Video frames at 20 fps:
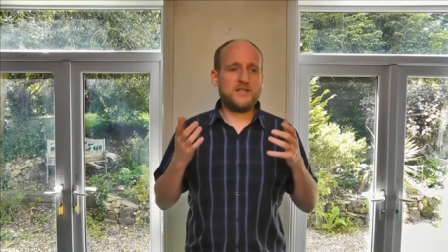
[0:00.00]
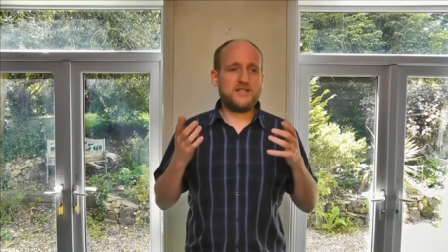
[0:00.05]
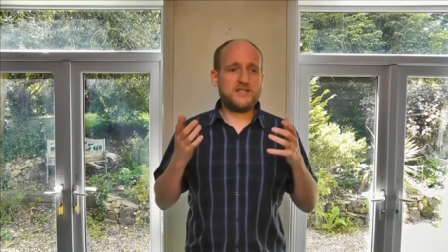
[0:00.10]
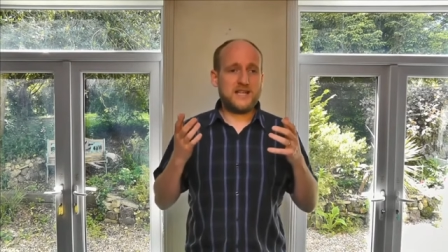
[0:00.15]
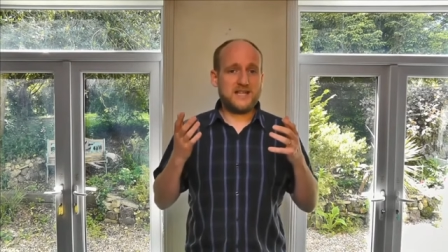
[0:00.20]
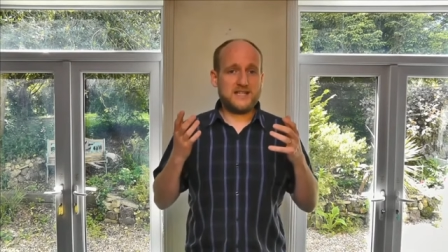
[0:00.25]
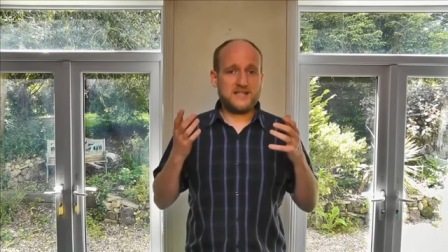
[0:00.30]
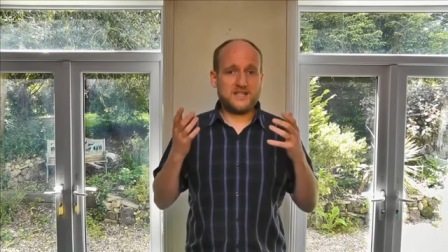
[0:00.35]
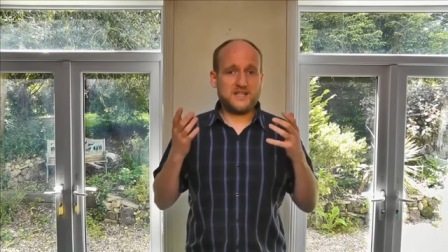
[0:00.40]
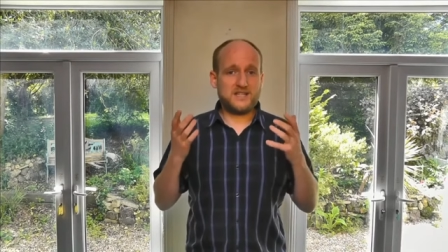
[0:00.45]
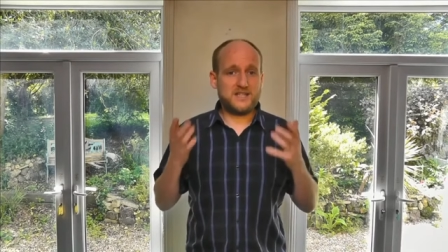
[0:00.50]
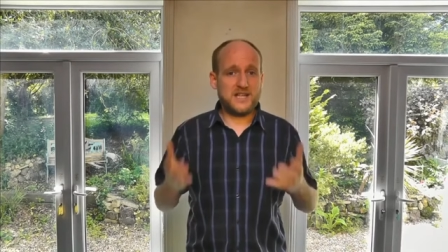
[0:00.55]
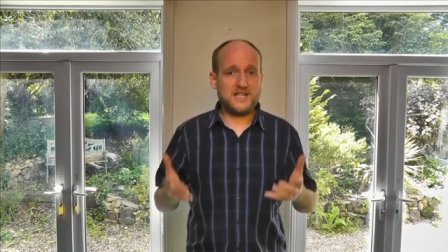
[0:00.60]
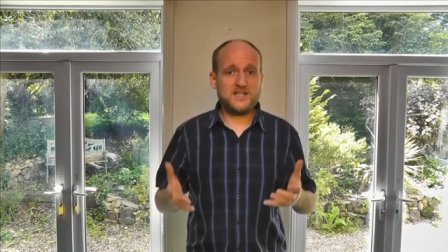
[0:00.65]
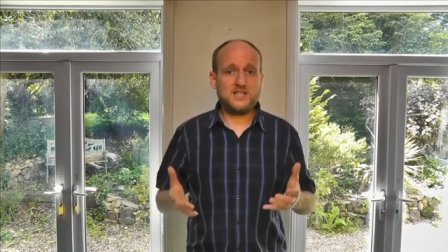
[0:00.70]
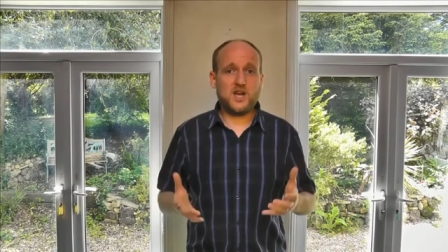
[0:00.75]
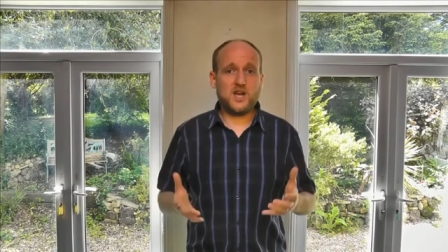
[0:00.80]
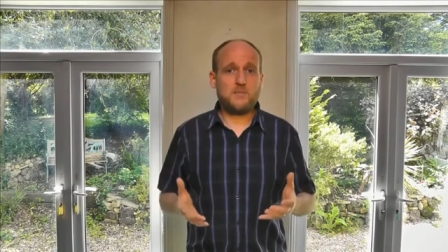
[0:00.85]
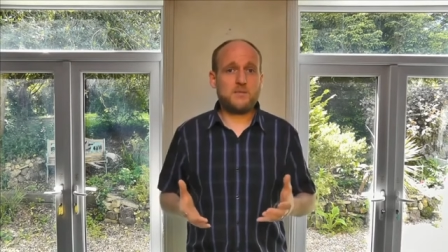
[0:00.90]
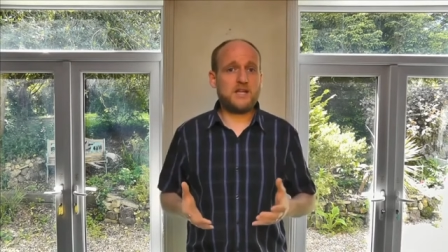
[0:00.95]
and say to the
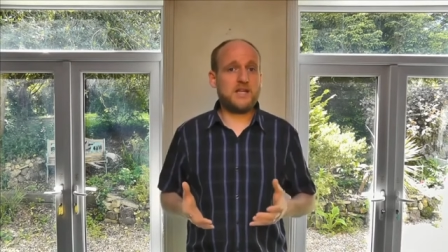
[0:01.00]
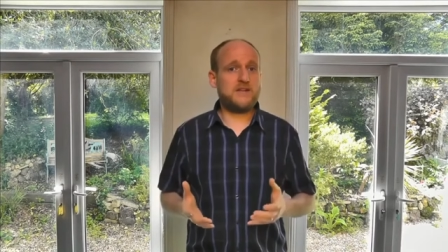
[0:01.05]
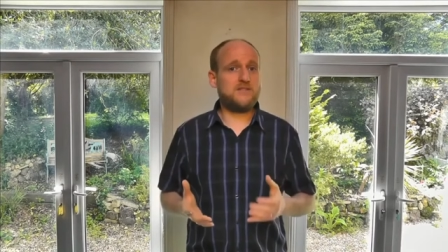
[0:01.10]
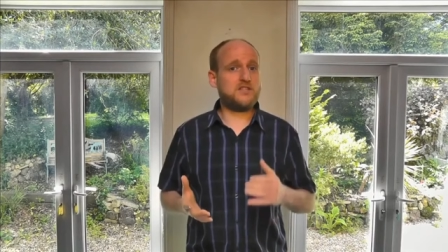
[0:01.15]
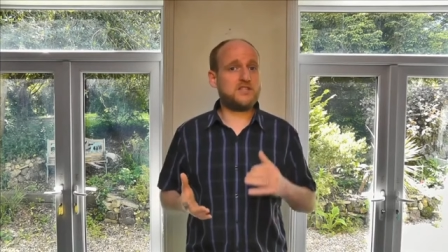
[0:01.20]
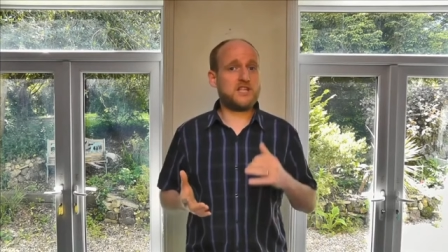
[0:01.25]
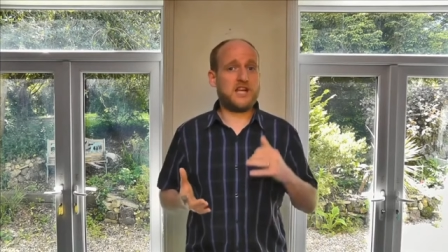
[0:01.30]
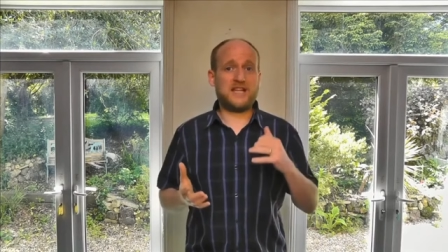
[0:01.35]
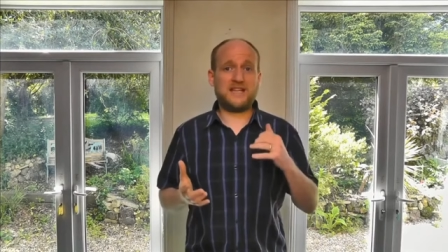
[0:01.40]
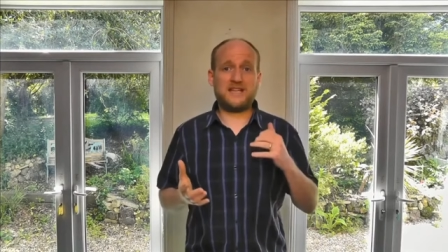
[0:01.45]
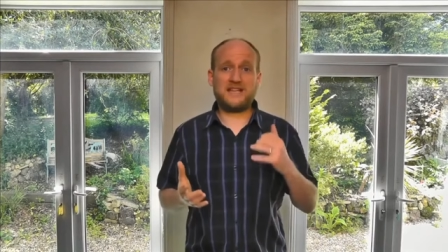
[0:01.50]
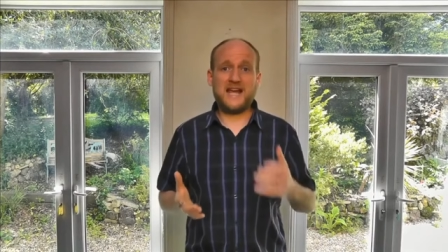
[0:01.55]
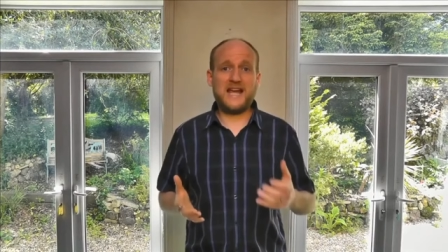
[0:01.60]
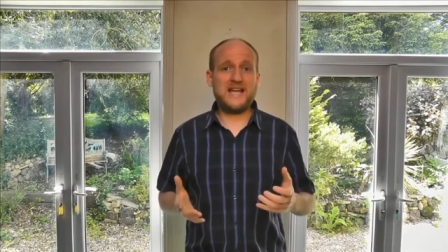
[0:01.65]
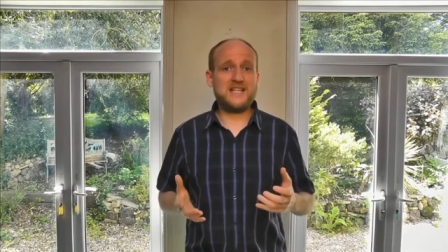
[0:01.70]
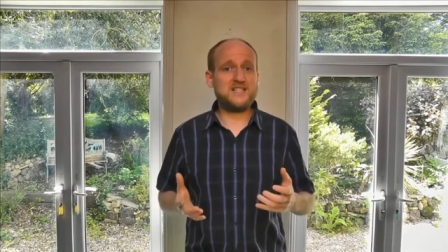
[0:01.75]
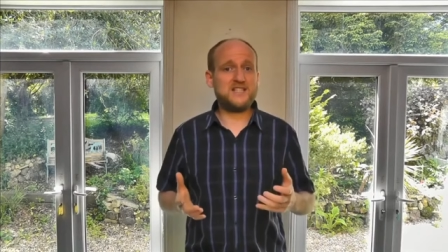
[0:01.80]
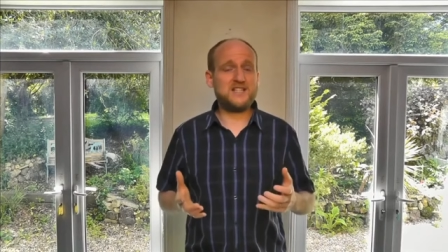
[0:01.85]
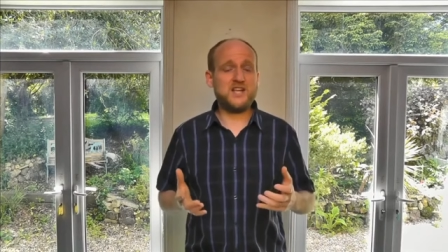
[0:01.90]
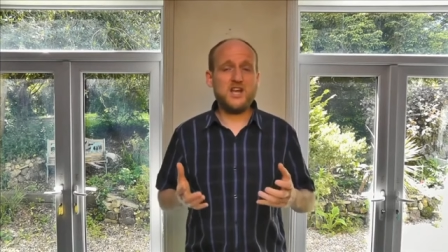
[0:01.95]
Gentile believers,
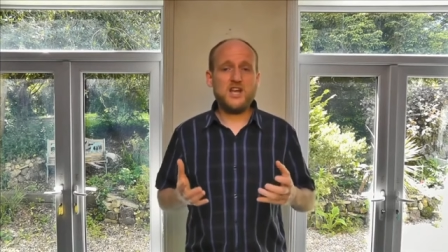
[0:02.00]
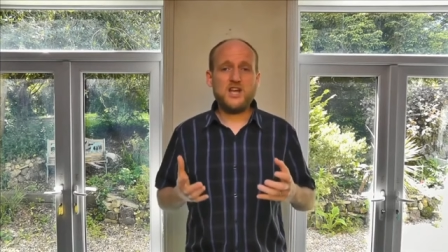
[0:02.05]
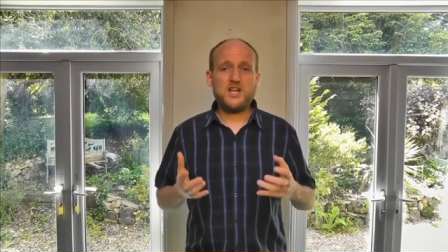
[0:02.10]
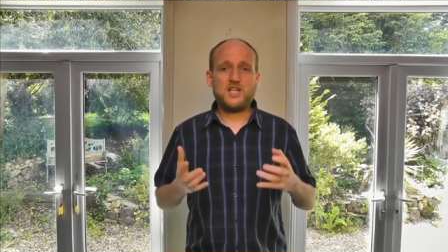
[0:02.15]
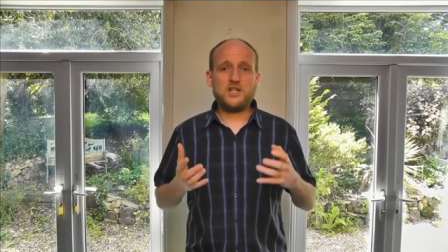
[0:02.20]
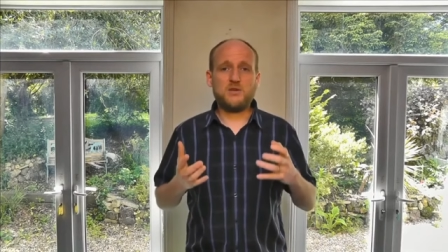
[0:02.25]
unless